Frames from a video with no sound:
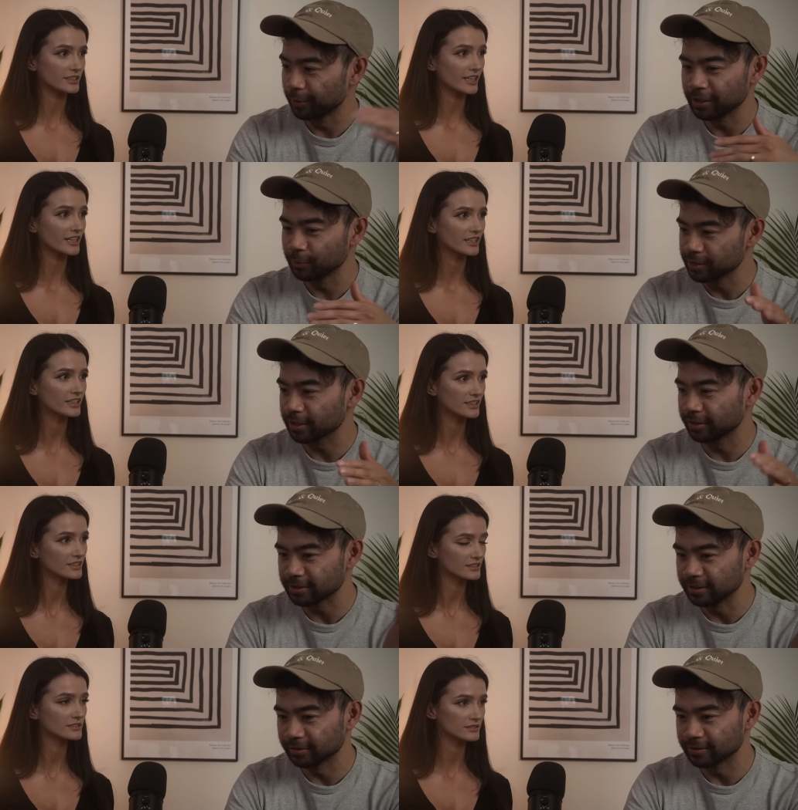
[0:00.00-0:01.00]
Speaker 1: when yeah. he was
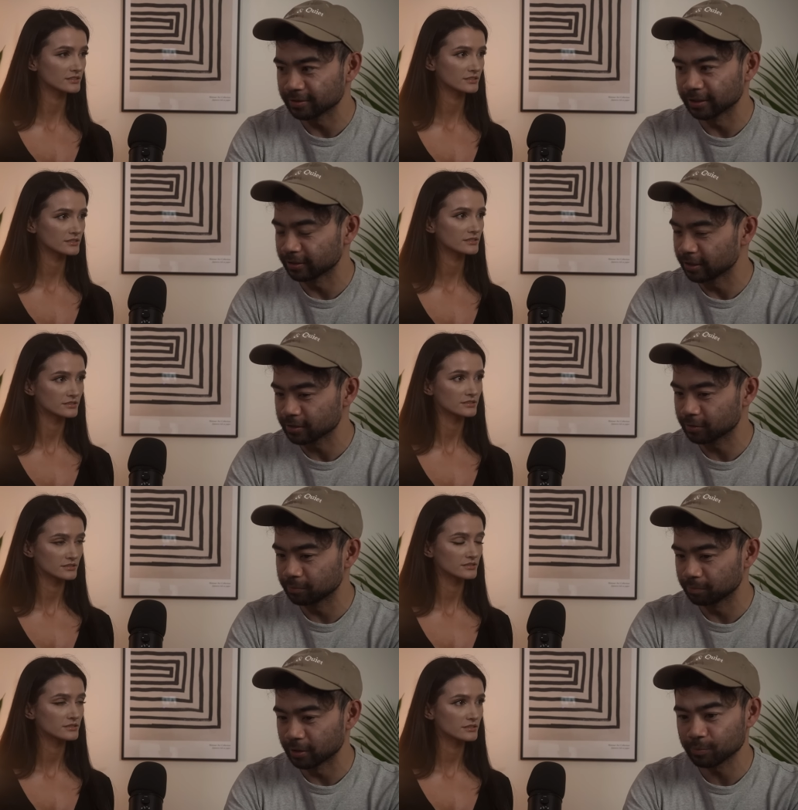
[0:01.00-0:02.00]
selling sneakers. Like
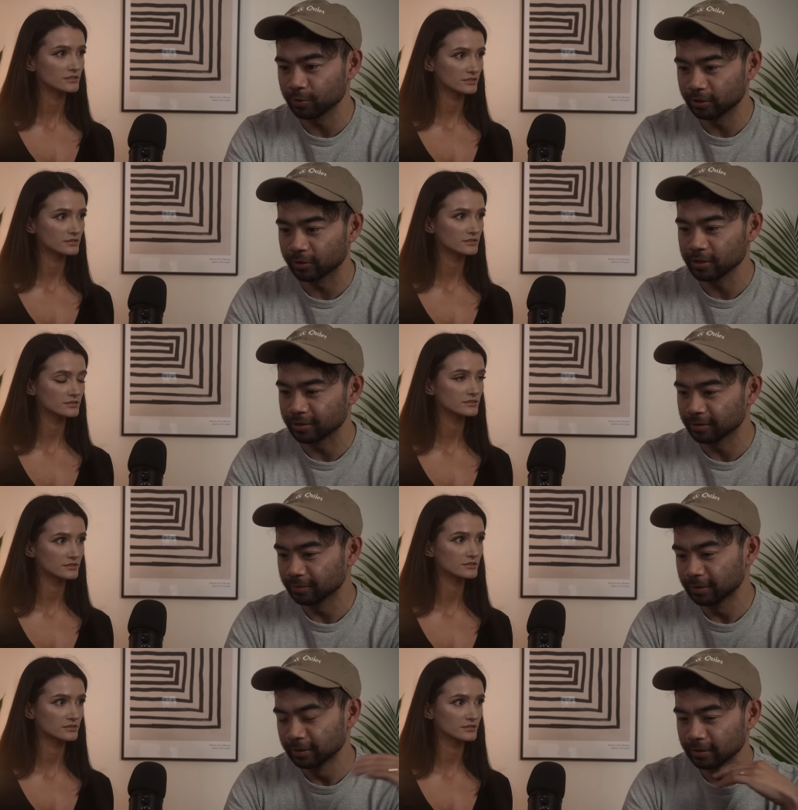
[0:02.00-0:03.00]
that's that's pretty
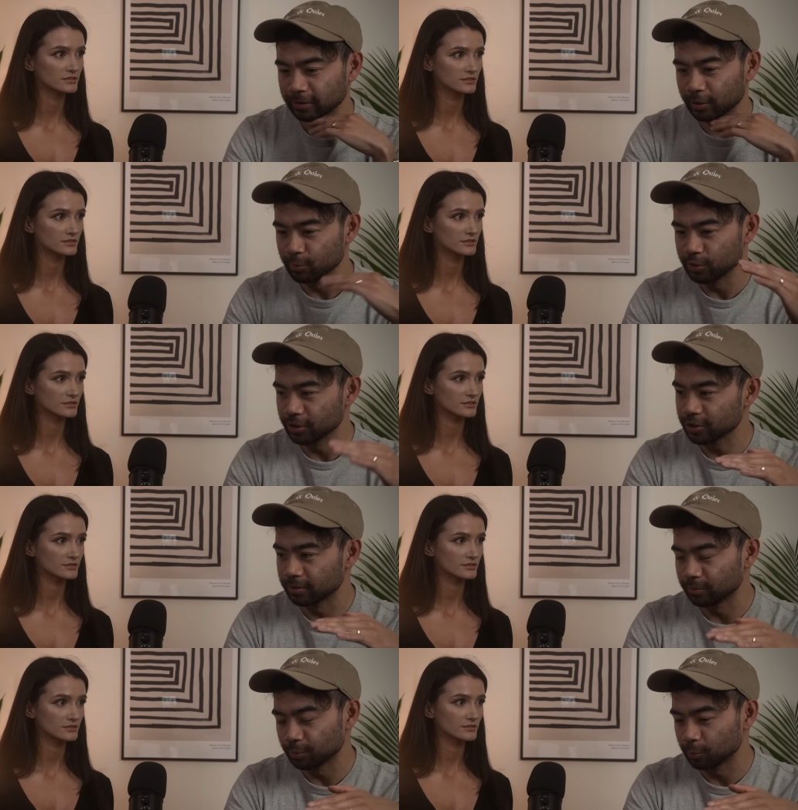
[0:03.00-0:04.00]
crazy that a
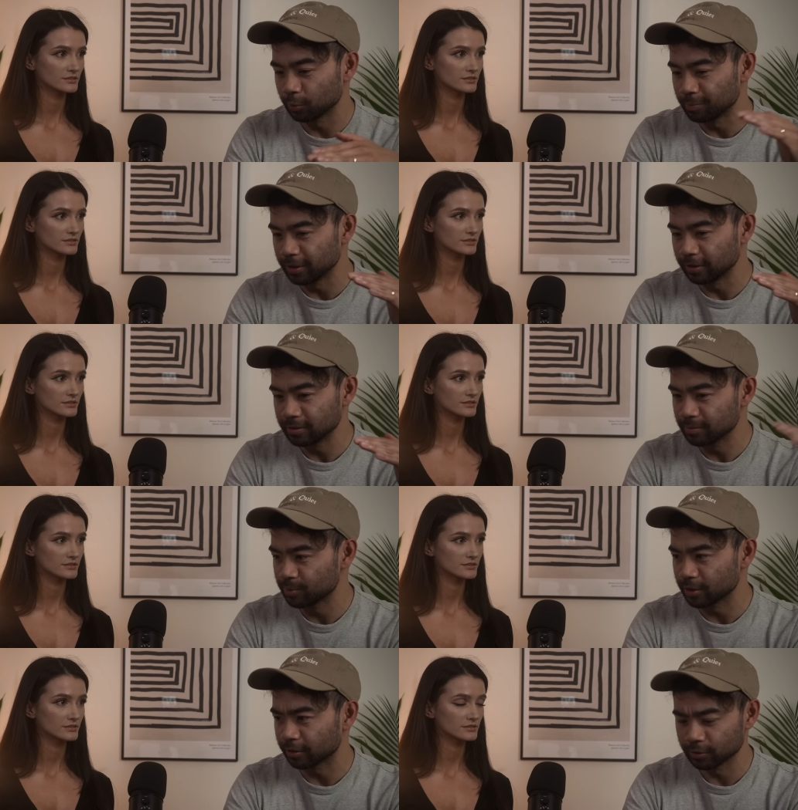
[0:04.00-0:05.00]
musician would
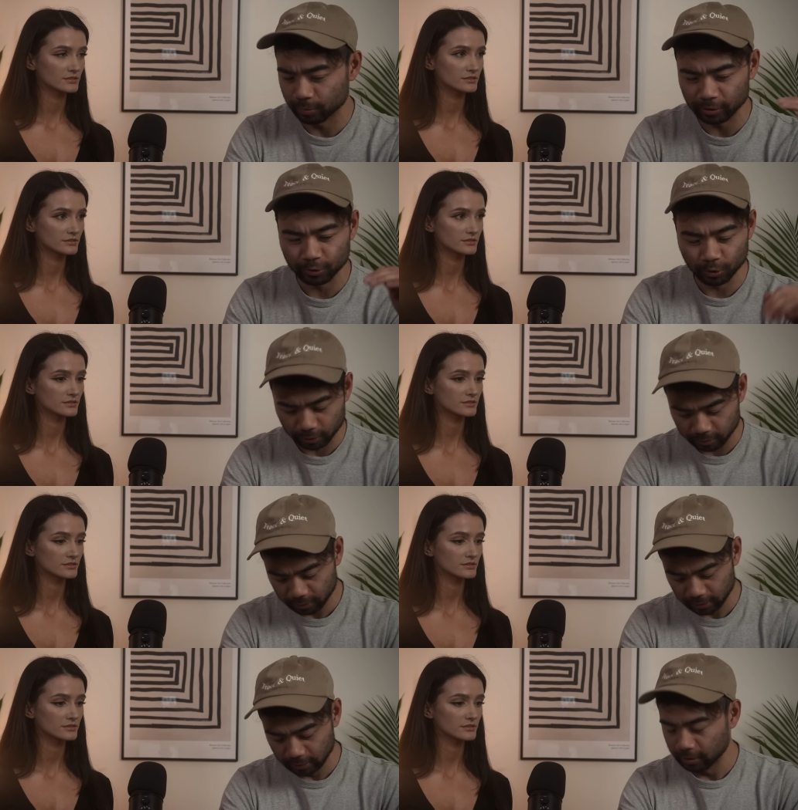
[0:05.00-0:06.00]
be second to Michael
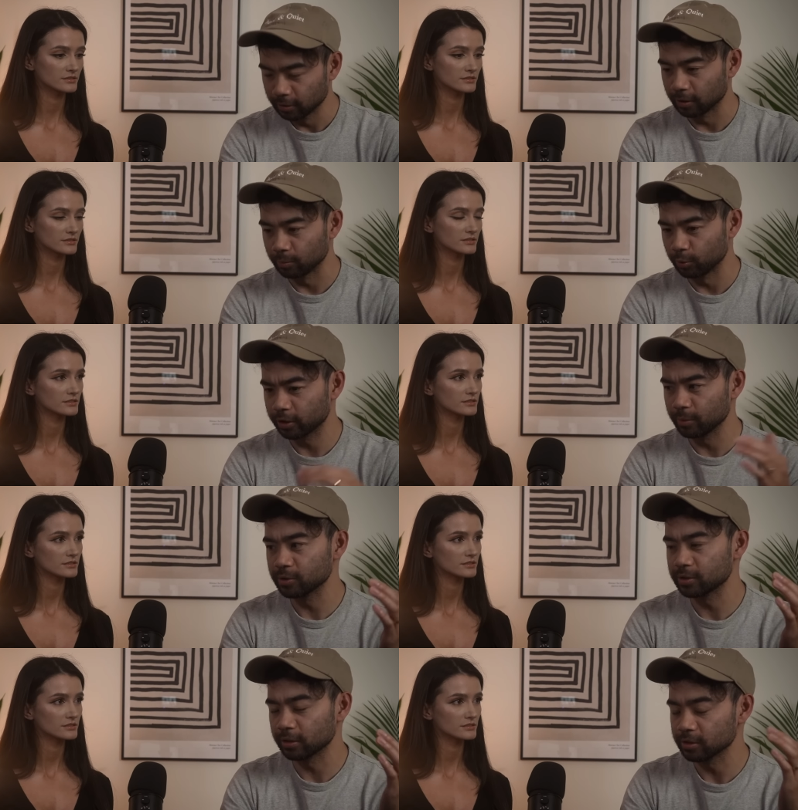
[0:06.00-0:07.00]
Jordan um, when it
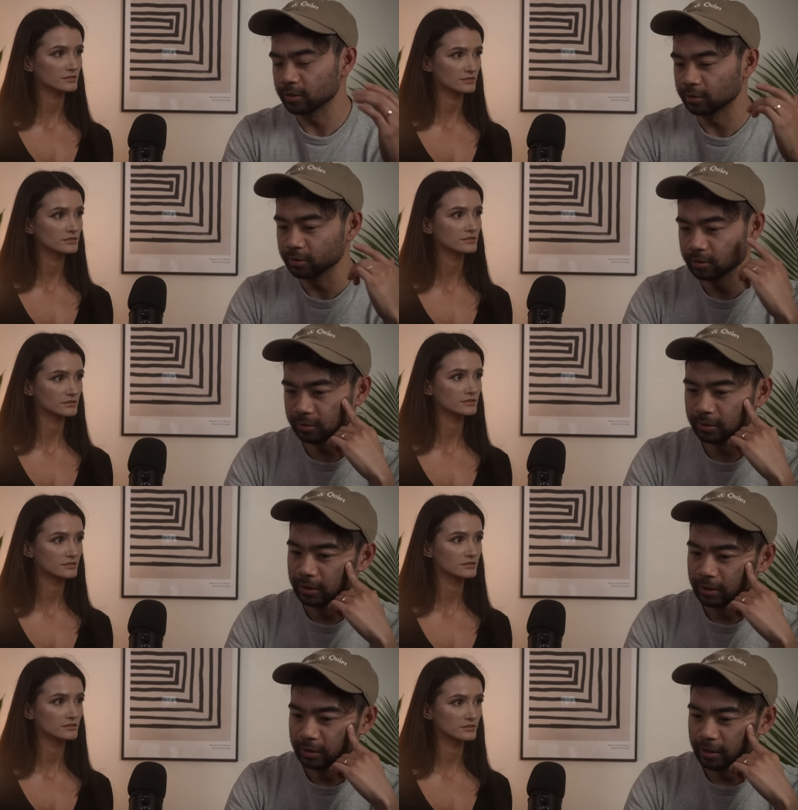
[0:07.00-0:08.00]
came to selling sneakers.
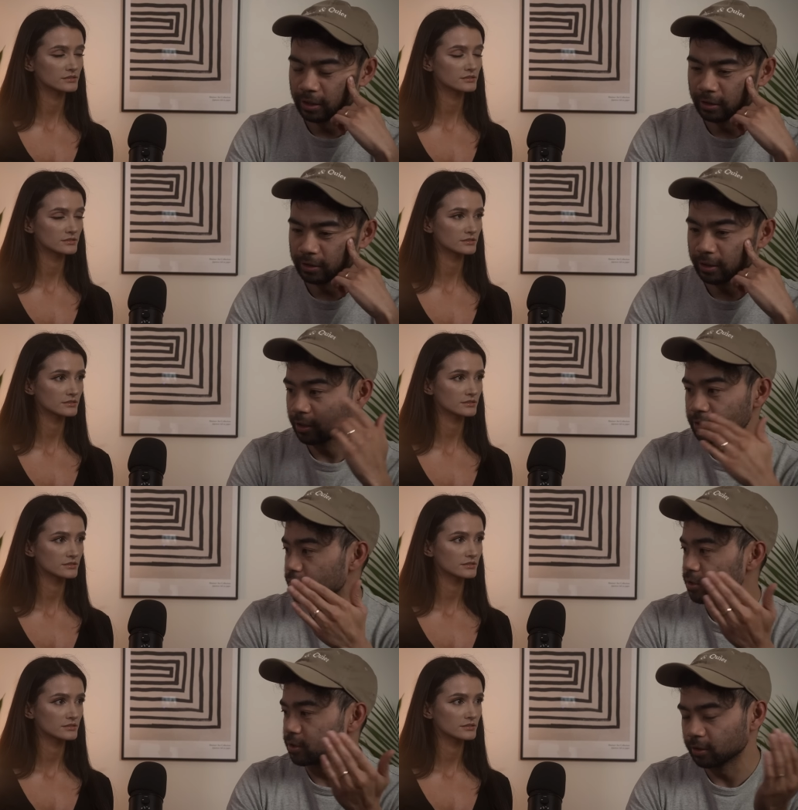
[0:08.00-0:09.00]
And then yeah,
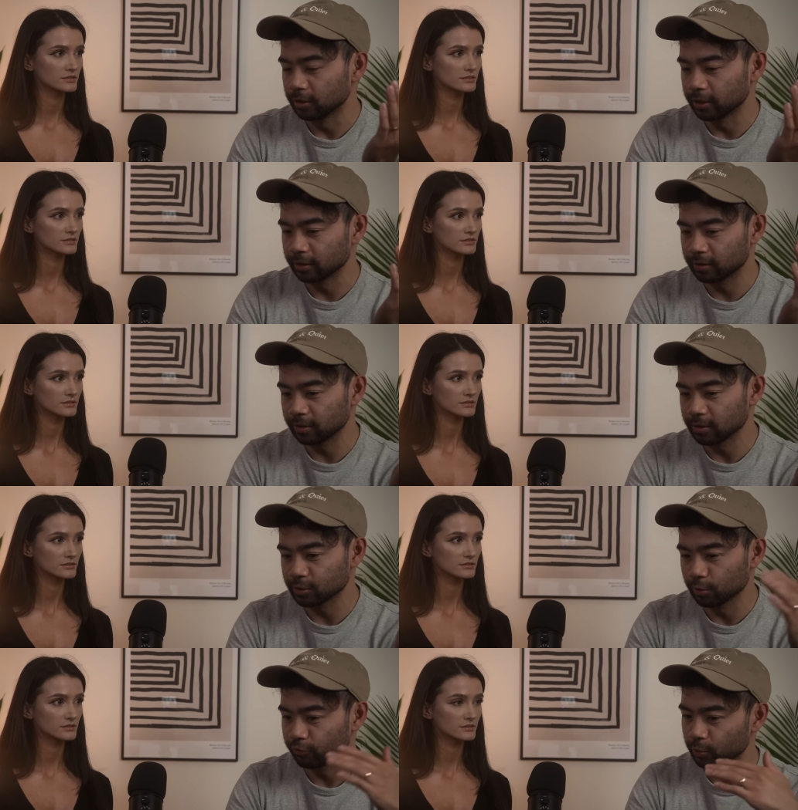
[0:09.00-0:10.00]
as you just said, like
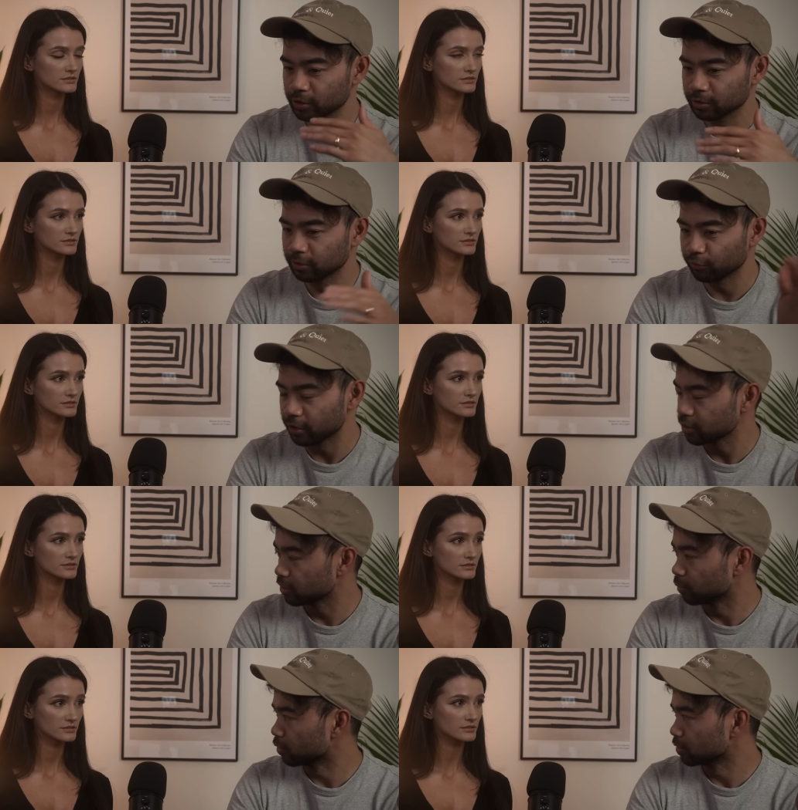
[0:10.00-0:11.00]
he's so influential in the
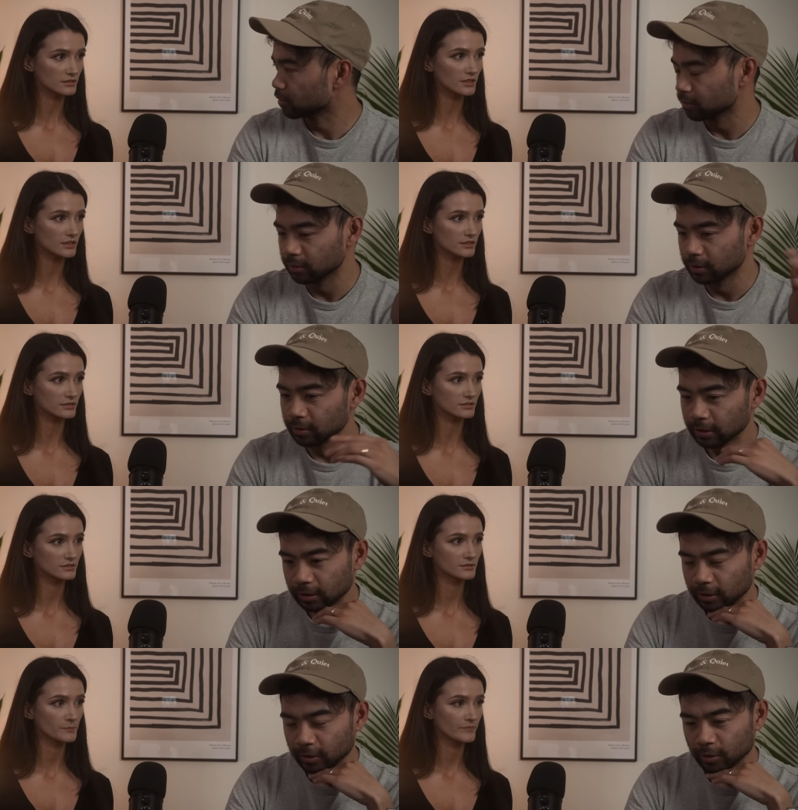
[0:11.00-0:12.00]
fashion world. Yeah.
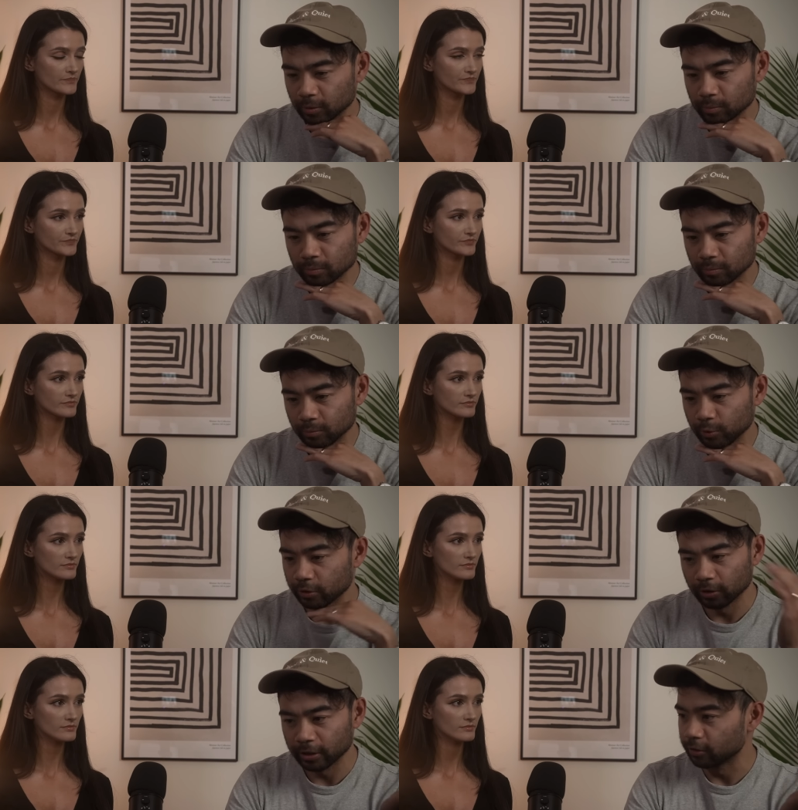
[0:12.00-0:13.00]
Um,
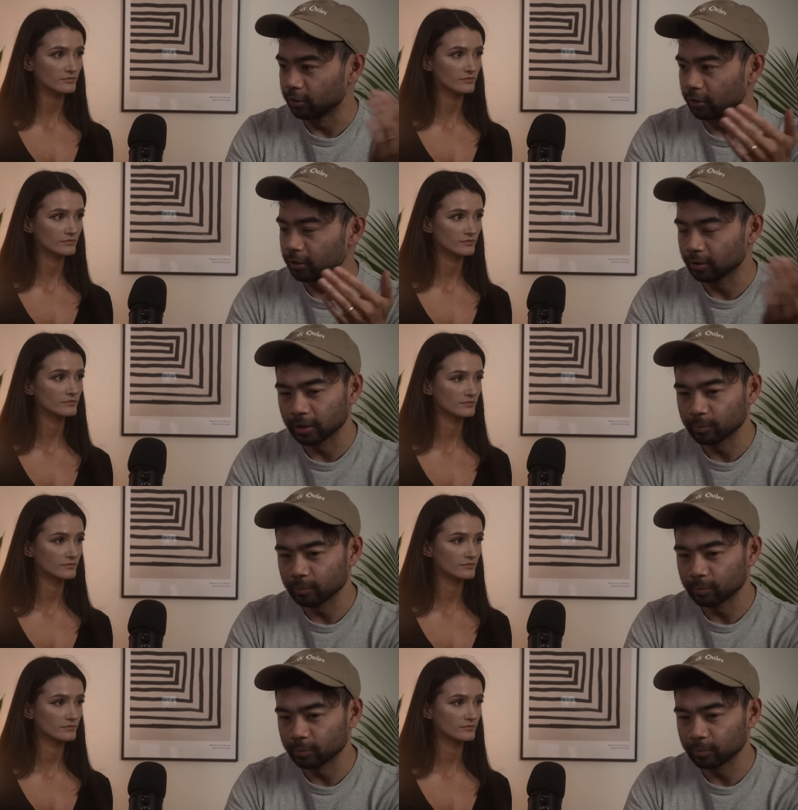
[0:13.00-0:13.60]
whether you like it or not,